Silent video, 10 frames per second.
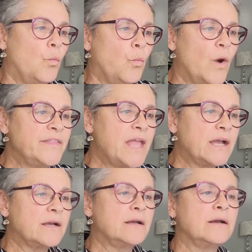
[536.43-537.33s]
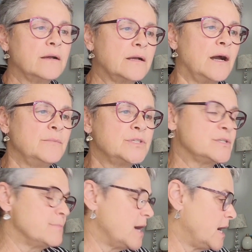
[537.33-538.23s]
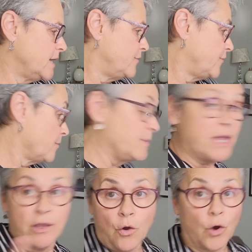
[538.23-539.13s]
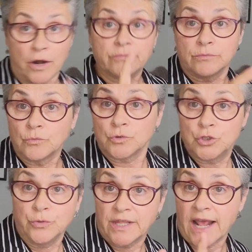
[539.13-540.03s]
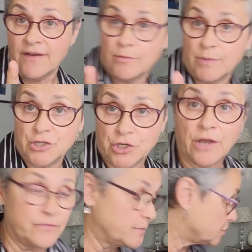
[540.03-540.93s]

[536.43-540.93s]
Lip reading: one that comes to mind for me, or two that I have on my shelf, I'm